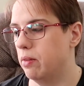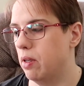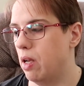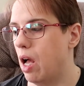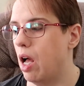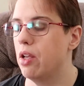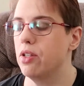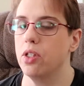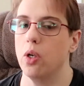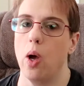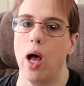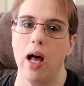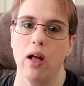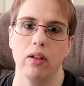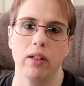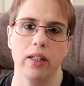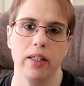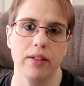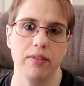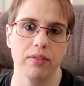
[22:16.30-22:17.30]
Also, I'll
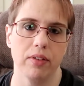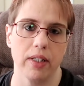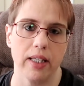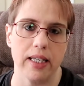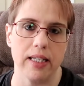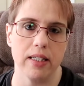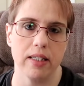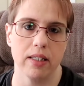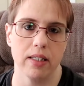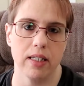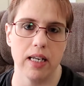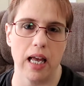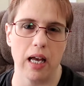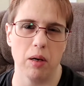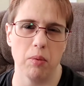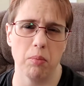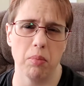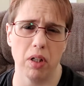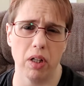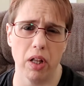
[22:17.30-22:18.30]
leave links
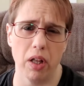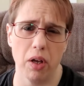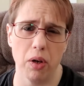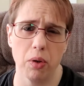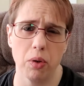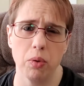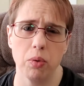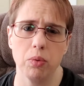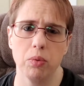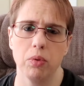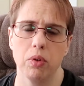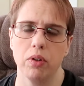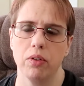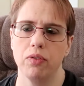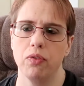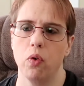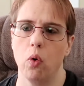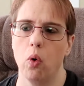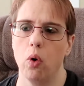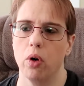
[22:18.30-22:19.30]
down below
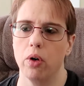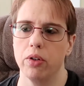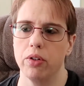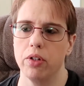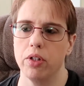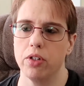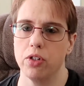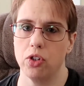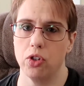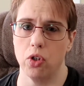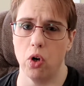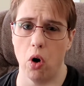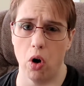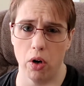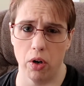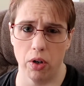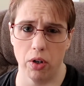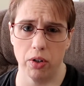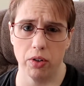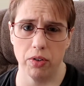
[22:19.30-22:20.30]
for the
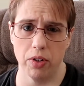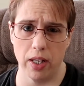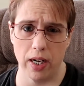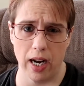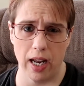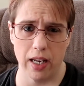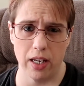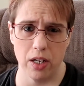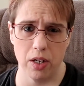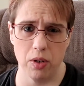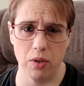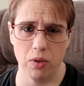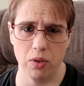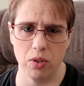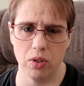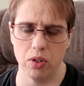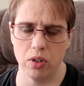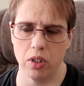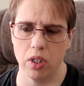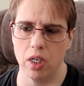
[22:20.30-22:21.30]
starter that I
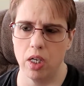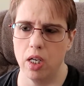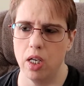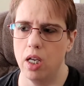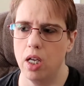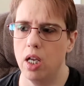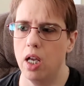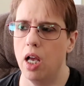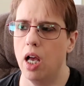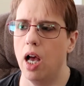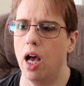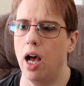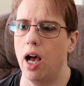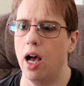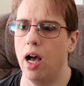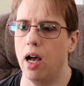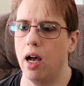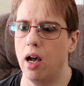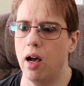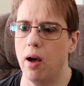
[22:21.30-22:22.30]
use.
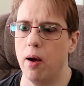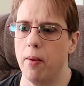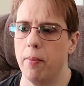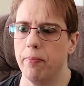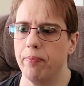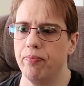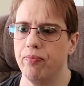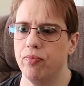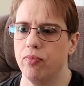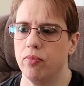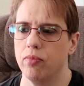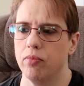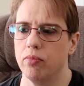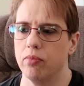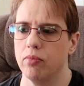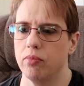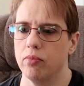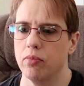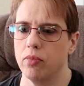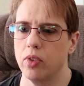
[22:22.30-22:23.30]
A
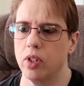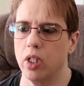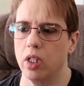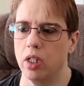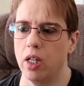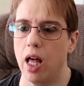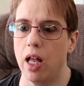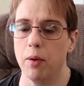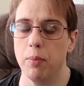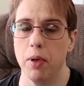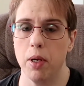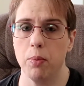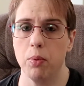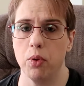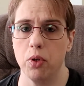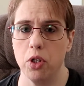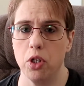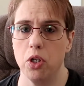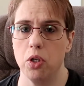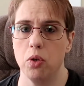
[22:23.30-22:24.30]
lot of people
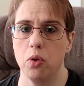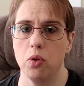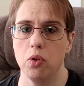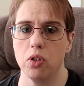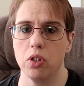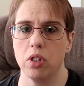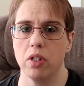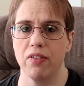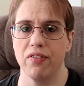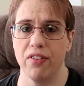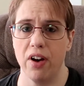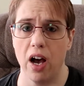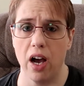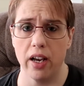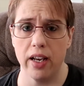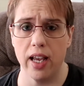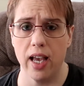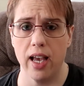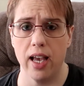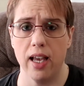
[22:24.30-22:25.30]
use the
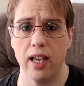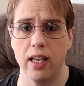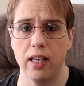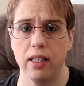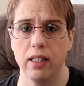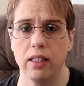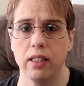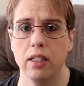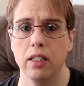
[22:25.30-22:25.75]
Fage